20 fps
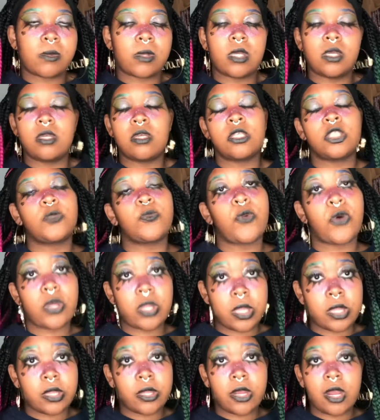Spoiler
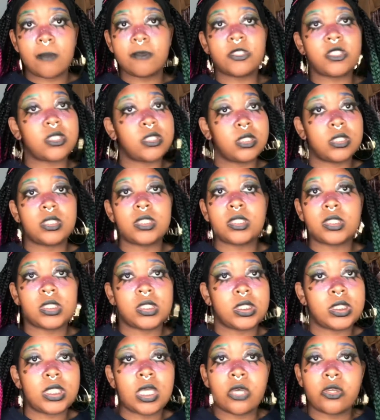alert, I'm just gonna
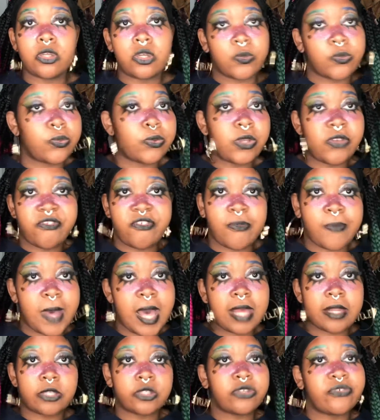tell you brief about it.
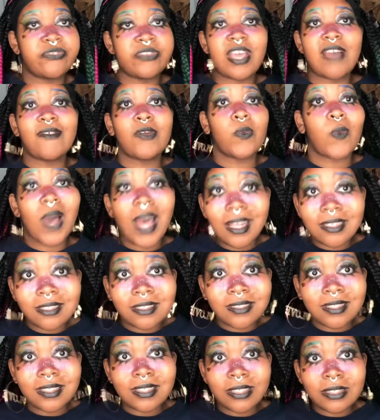So if you haven't watched
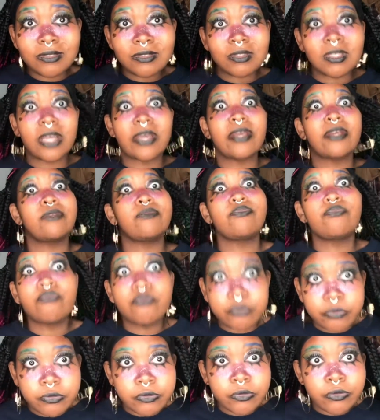it, then
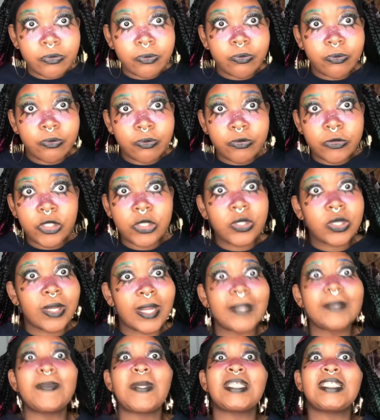you're gonna
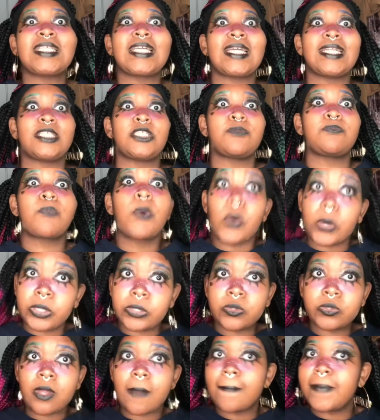have to get it spoiled,
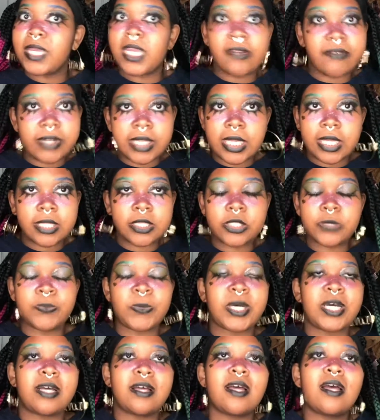periods.
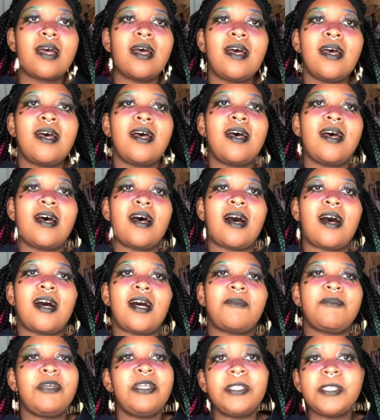But me
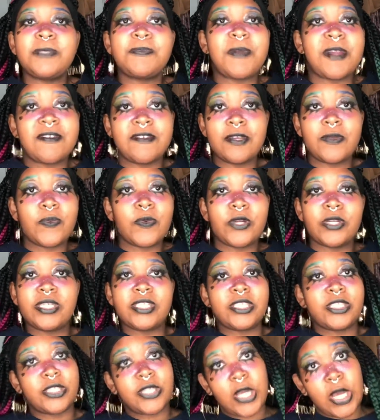and this period where it needs to
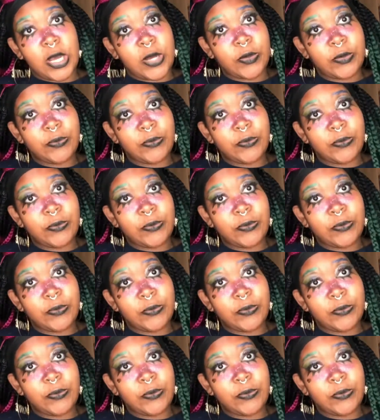go.